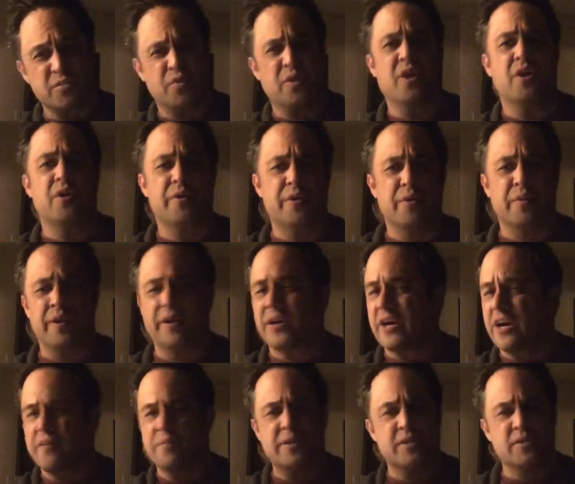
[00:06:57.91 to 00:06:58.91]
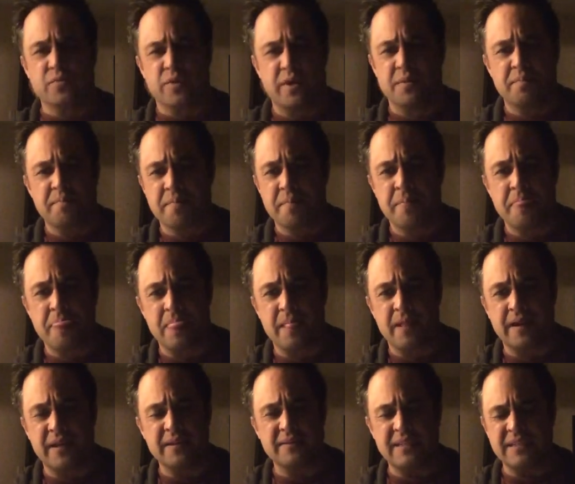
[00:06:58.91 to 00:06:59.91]
We're already aware. Everybody's aware.
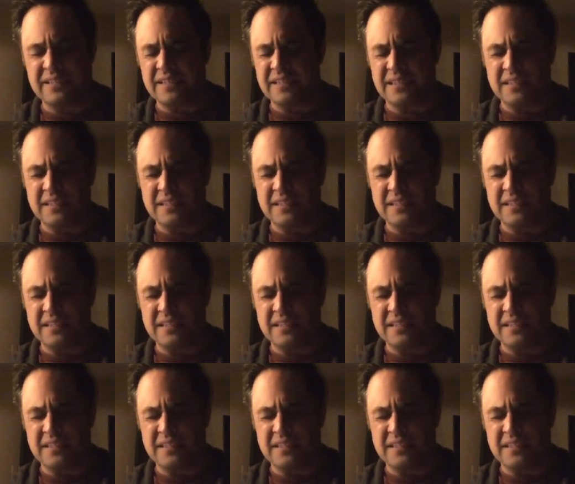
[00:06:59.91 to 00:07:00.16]
I have